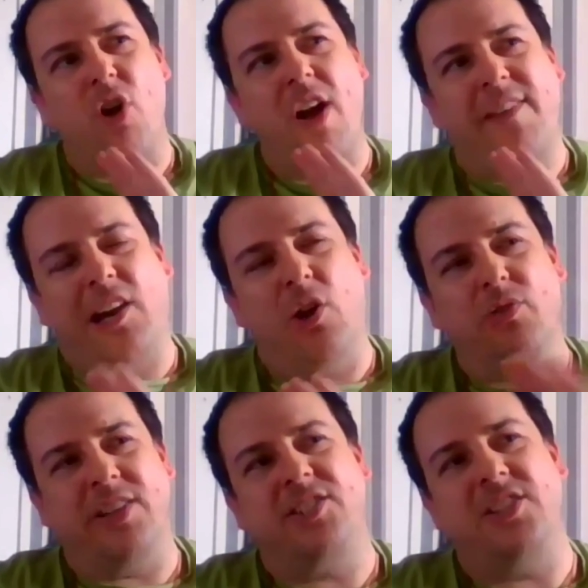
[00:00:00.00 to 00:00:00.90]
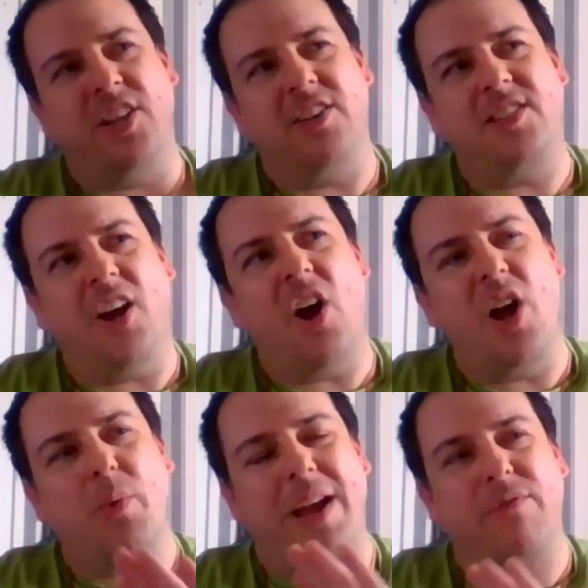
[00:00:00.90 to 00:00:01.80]
driving along this deserted
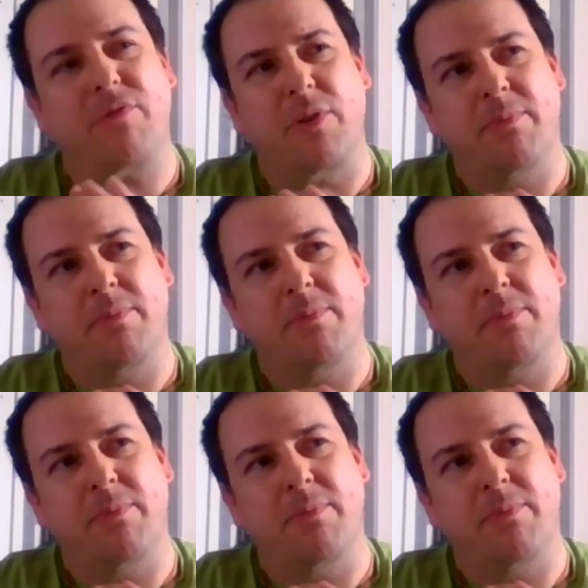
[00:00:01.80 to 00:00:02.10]
highway